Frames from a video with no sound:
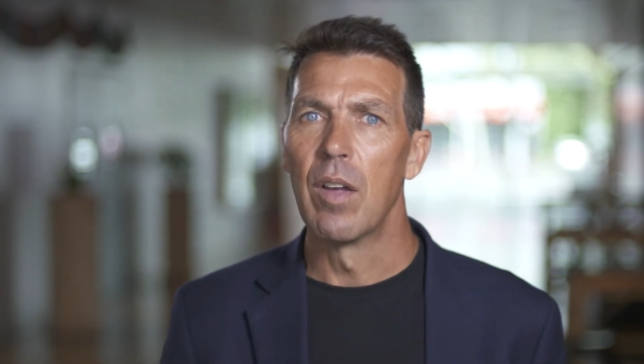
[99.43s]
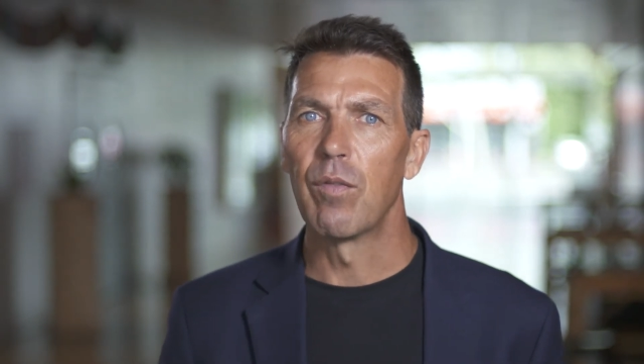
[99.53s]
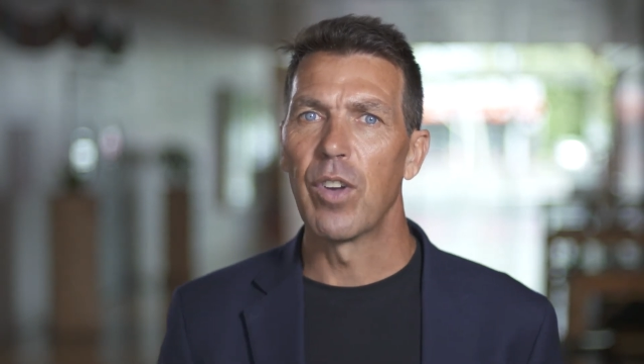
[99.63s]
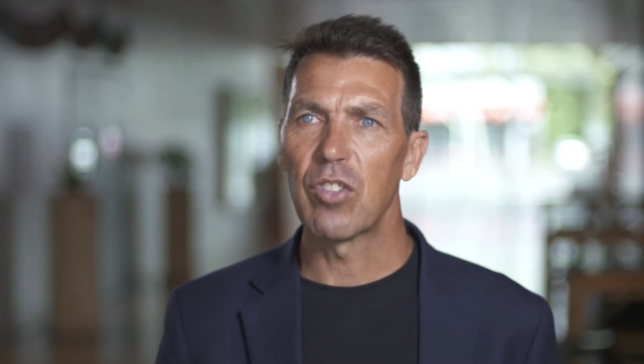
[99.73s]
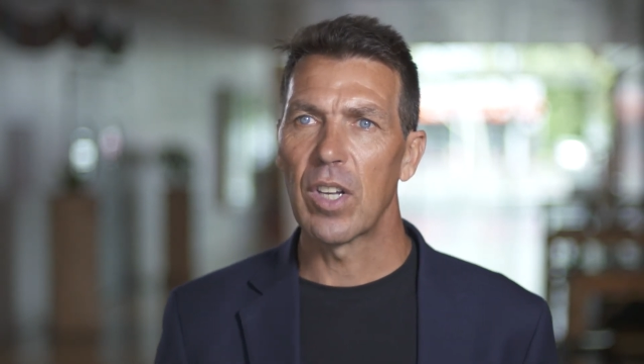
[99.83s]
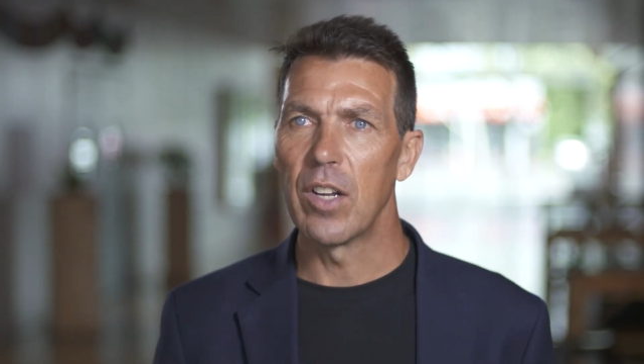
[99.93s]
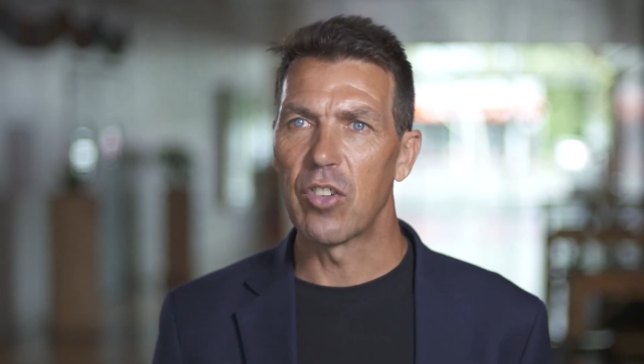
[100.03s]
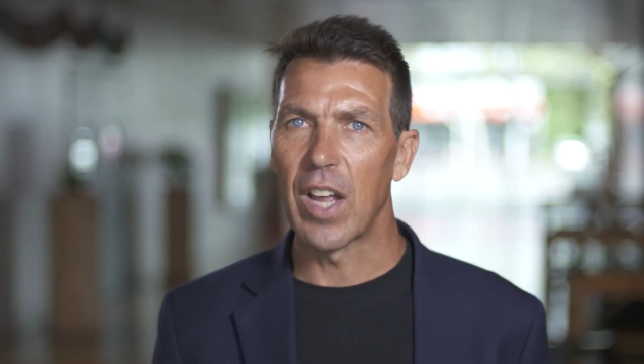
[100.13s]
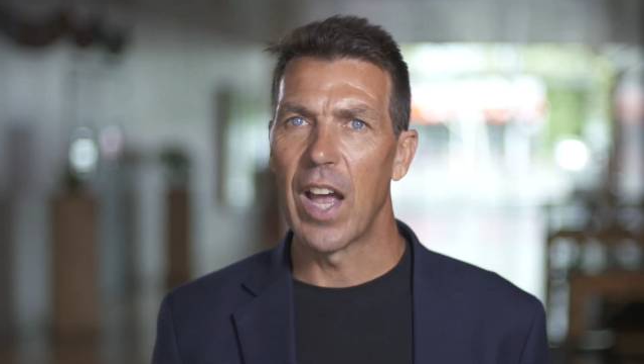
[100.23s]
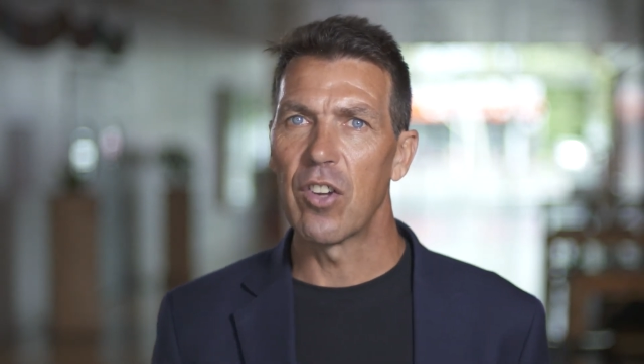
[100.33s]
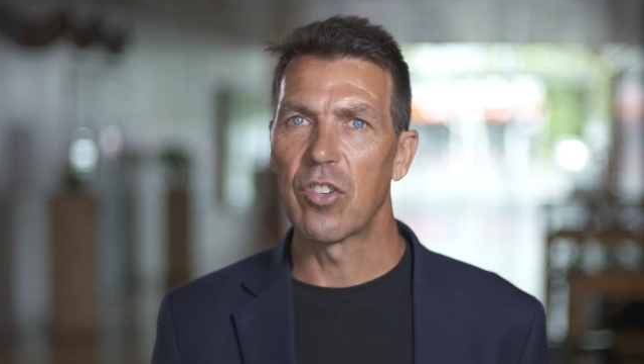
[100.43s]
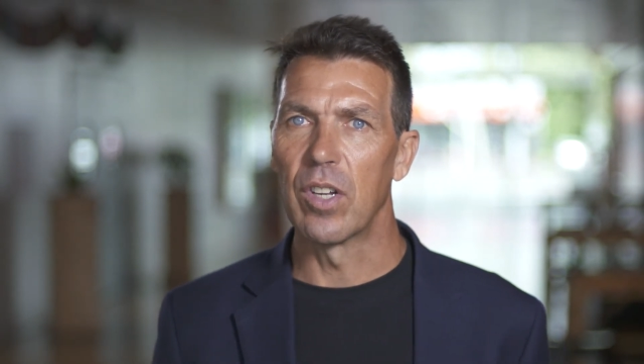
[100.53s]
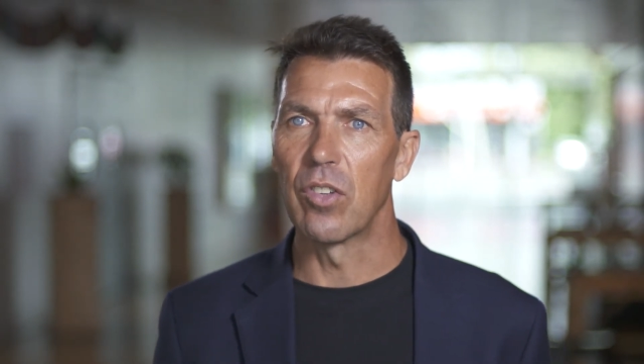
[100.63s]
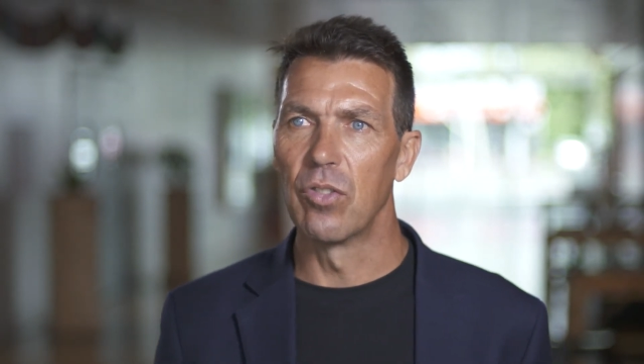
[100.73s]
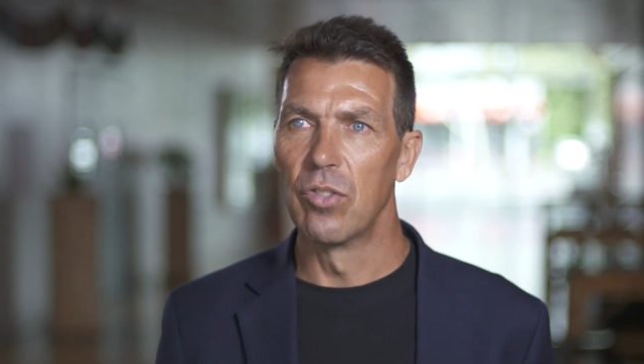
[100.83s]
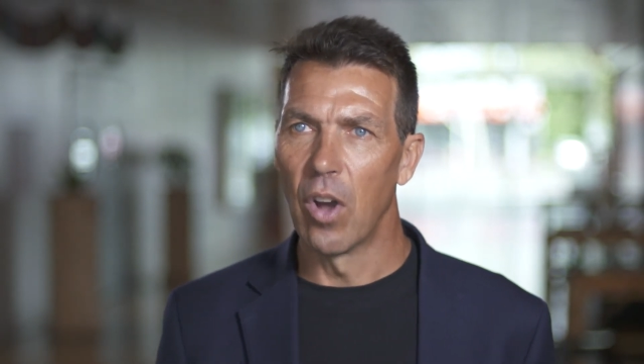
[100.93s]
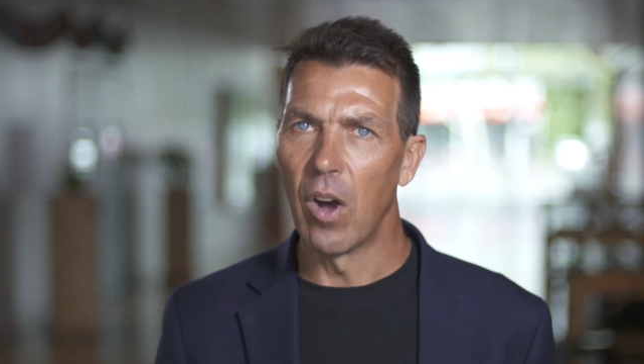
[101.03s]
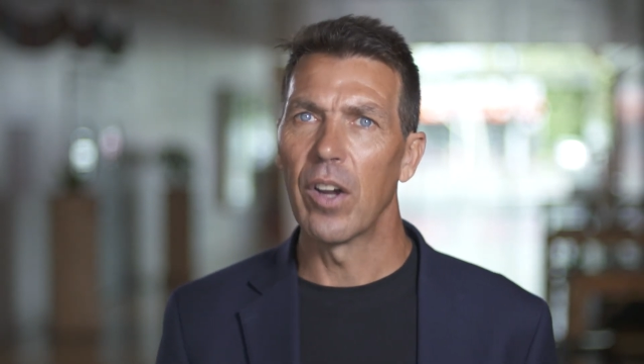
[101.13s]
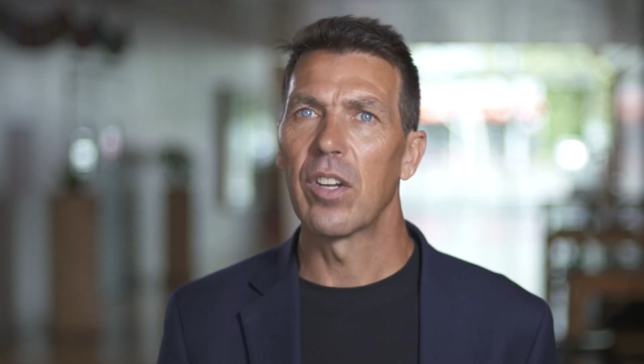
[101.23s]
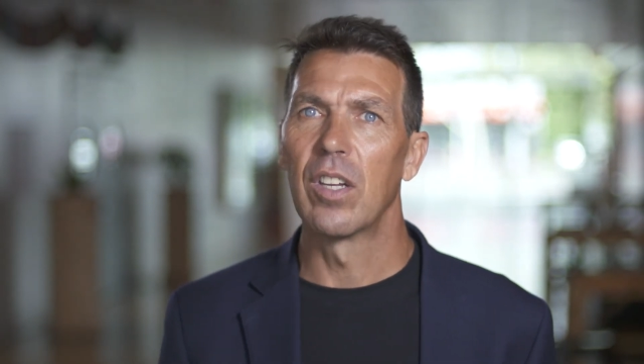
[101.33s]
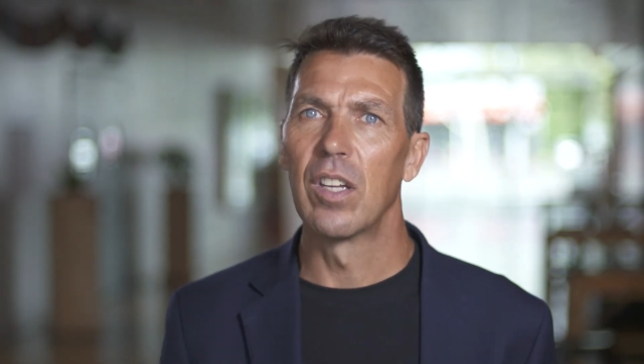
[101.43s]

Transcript: Physical education is not